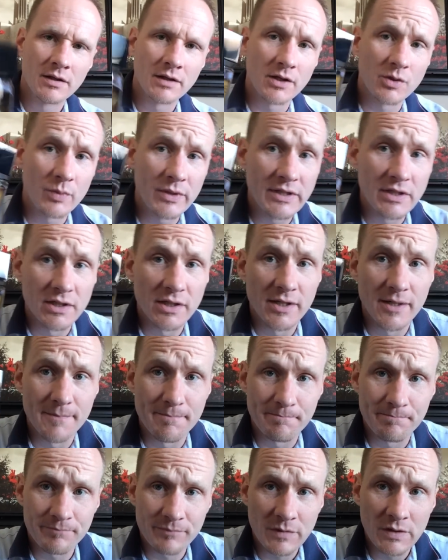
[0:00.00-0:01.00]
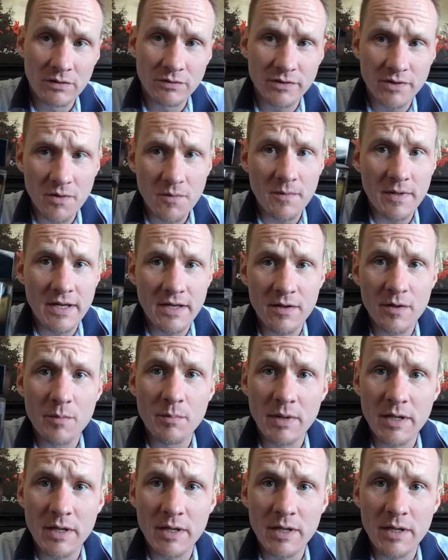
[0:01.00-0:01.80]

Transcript: de l'Homme. You don't hear